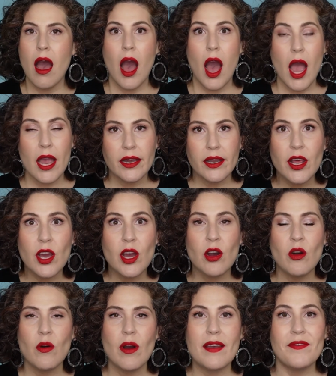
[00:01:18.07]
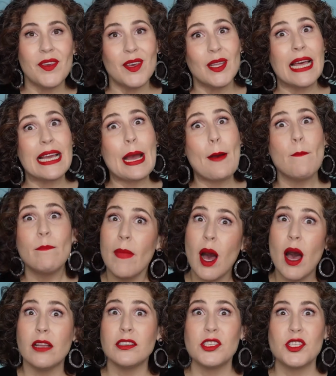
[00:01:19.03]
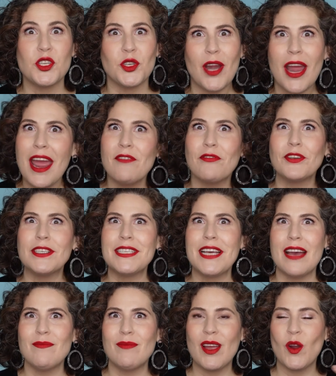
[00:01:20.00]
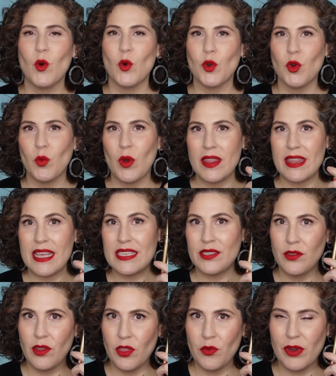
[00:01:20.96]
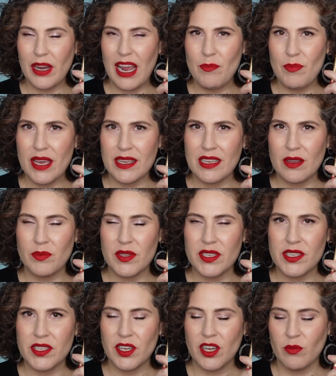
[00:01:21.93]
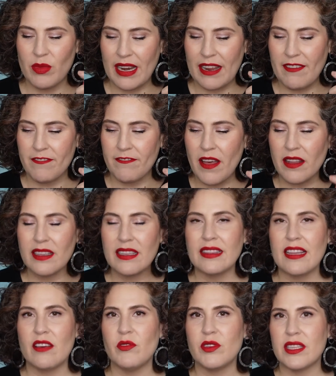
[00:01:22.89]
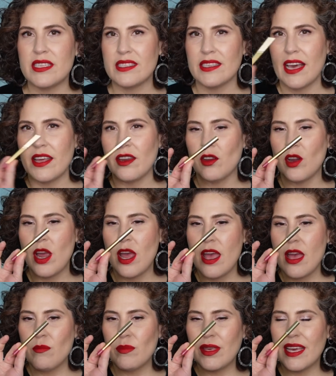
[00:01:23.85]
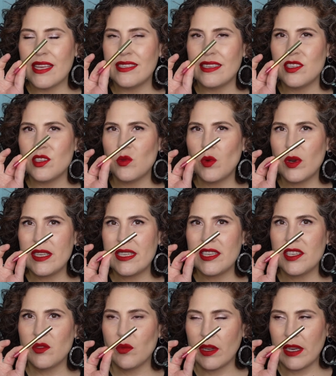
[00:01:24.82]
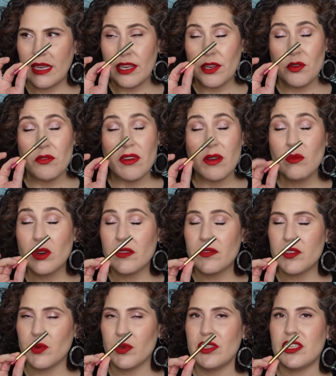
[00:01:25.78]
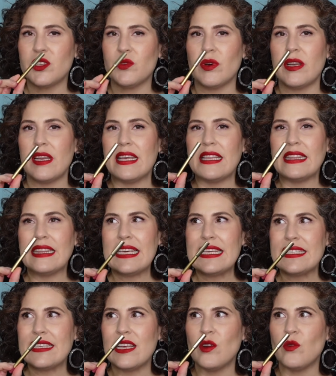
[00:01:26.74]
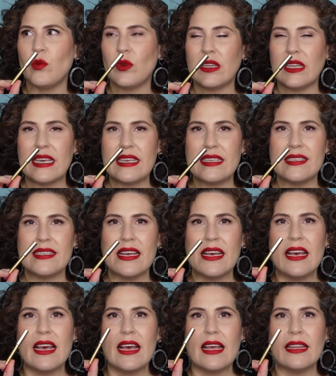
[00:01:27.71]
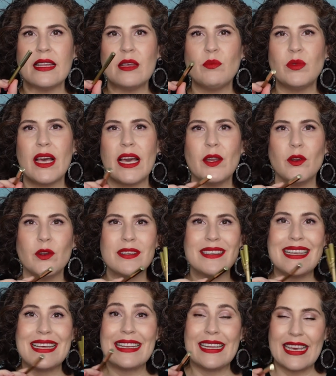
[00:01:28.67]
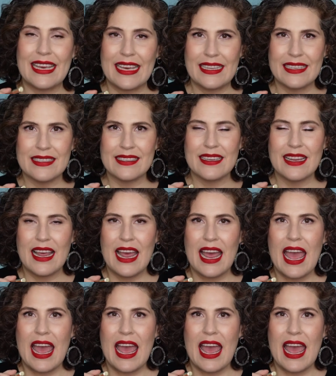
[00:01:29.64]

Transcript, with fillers: I know, I feel like a monster every time I order one. These are the three I picked up this year, but I fell in love with this liner because in 2020, November of 2020, Lisa released lip liners in kits.